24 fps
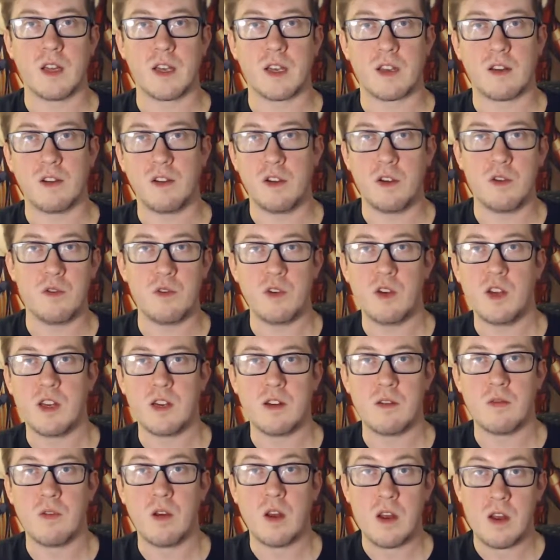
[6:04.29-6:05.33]

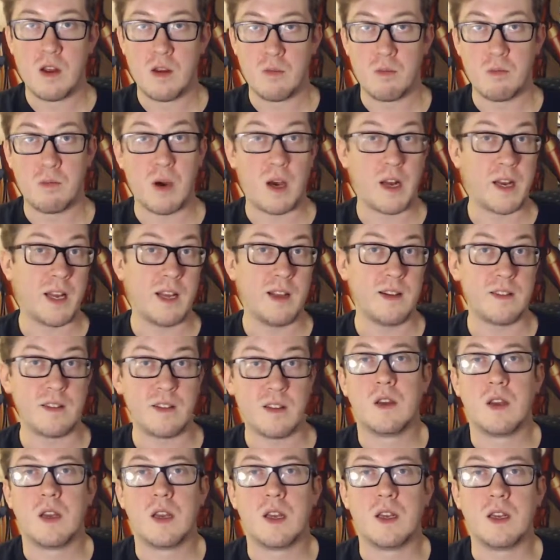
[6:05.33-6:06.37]
union buddies,
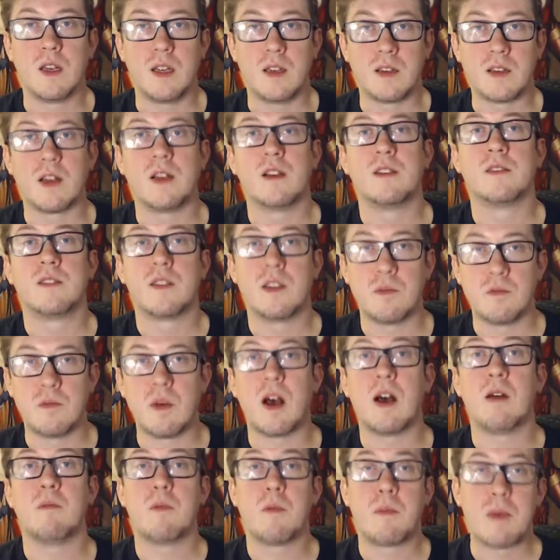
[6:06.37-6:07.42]
and he tells them,
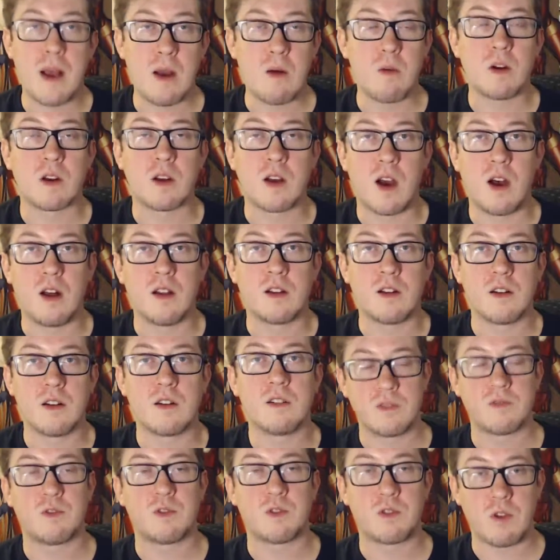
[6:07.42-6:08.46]
I'm a power
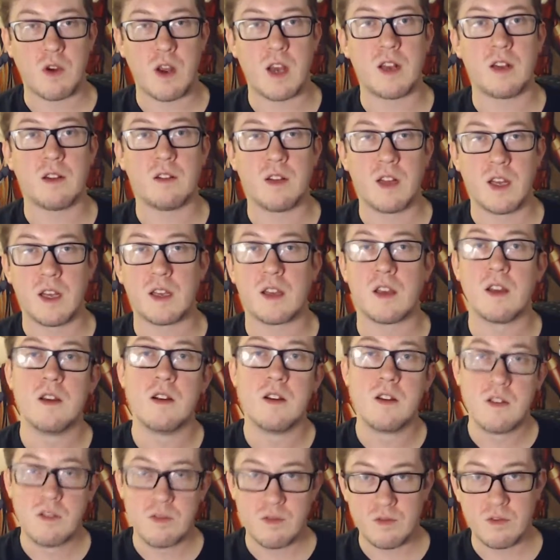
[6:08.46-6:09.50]
caller, try to,
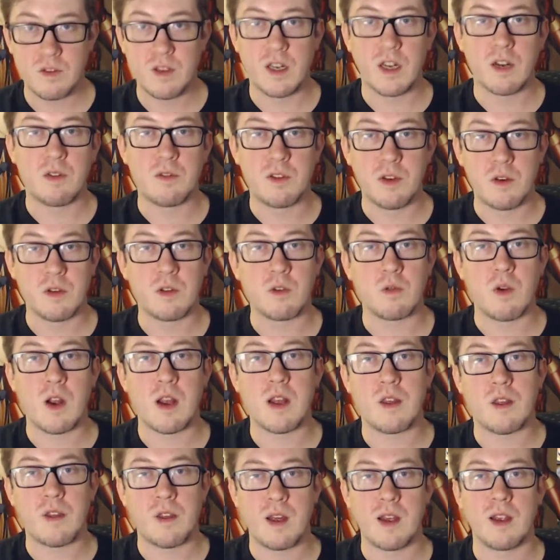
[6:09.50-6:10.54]
do the right
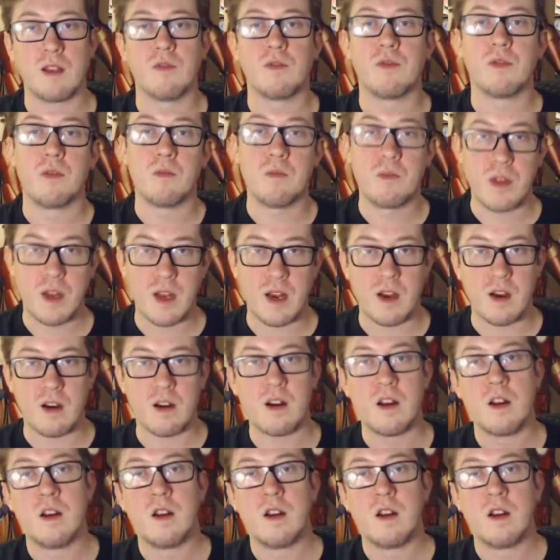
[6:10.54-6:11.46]
thing from there.